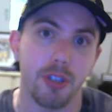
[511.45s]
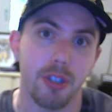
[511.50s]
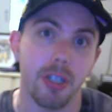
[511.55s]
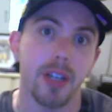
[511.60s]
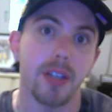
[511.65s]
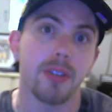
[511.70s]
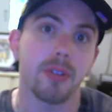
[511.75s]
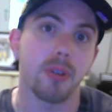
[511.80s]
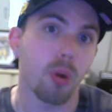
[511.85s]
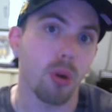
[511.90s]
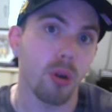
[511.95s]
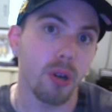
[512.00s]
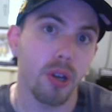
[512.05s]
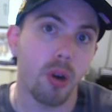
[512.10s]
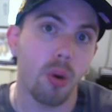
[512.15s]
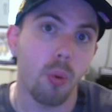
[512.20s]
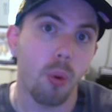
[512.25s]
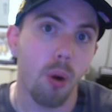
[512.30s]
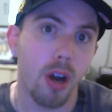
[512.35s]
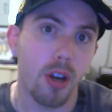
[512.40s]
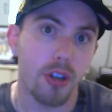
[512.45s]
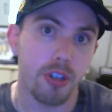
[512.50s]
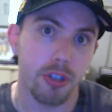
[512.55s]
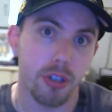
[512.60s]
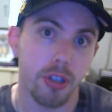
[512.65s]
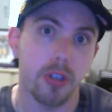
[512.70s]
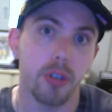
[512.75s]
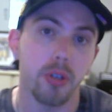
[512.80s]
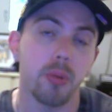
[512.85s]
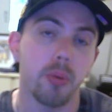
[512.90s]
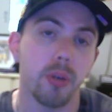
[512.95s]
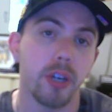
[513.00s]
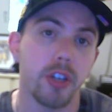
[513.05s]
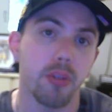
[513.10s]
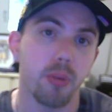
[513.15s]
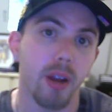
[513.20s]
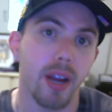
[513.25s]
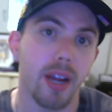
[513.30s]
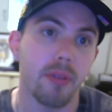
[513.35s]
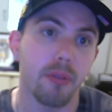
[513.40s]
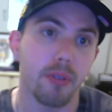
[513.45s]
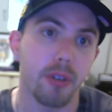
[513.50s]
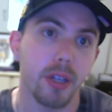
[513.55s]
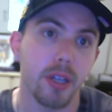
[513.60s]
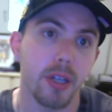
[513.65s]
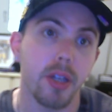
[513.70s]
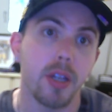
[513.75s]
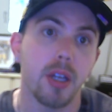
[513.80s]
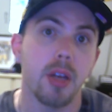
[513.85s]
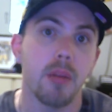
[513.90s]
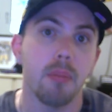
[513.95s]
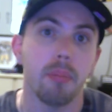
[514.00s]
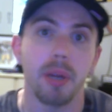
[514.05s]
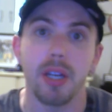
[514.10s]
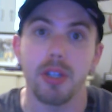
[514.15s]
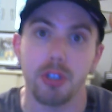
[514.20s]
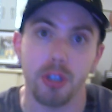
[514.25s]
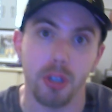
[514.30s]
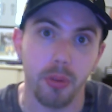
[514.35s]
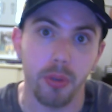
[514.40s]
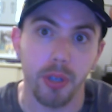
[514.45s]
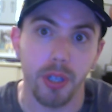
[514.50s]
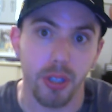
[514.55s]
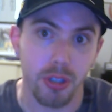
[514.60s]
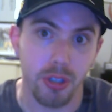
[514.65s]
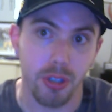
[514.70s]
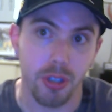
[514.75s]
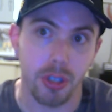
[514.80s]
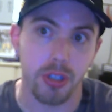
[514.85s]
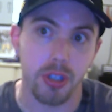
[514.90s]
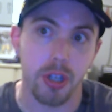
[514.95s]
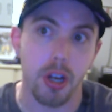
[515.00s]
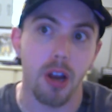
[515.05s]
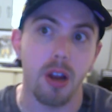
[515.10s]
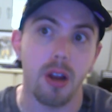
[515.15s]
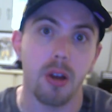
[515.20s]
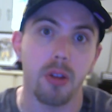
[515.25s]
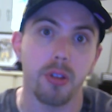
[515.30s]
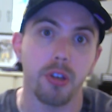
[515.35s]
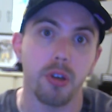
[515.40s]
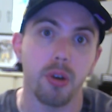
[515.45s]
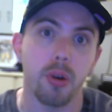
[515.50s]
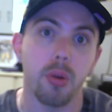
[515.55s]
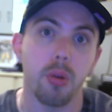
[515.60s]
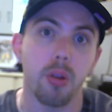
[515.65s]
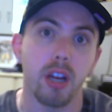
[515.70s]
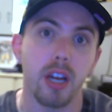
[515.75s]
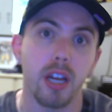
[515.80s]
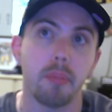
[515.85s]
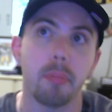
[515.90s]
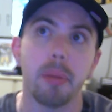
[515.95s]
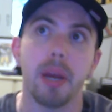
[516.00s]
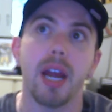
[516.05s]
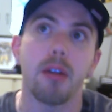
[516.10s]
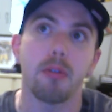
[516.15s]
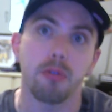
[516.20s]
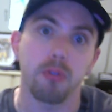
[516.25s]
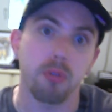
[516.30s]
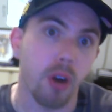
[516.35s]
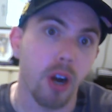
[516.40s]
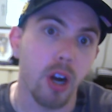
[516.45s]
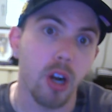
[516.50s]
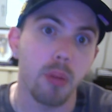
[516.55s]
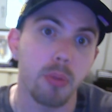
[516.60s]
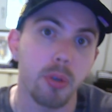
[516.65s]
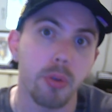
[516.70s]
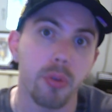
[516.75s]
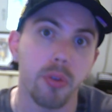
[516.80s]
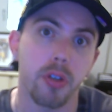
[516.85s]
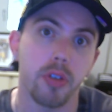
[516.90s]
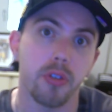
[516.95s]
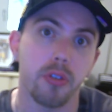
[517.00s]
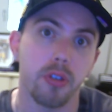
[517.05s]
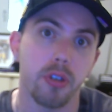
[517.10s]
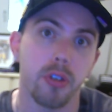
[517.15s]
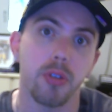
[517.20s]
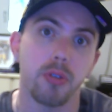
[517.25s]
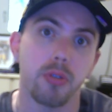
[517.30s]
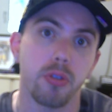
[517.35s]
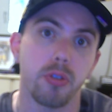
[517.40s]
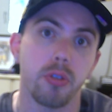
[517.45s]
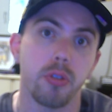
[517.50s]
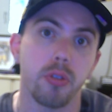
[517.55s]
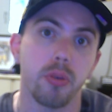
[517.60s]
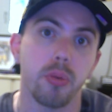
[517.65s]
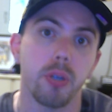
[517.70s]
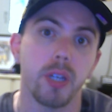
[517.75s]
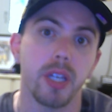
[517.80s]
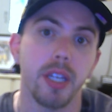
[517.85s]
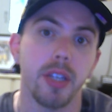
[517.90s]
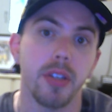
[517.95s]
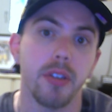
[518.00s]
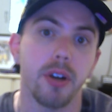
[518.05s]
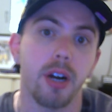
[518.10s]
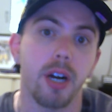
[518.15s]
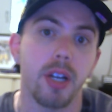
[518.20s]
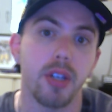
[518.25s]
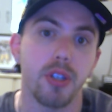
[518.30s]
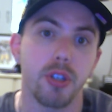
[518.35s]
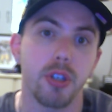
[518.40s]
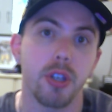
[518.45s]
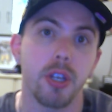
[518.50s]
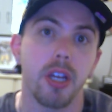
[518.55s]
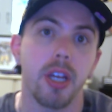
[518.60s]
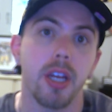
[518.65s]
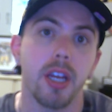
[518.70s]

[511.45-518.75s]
You got Darnell Washington, who we drafted, basically a sixth guy on the O-line. Pat Freiermuth continues to do what he does.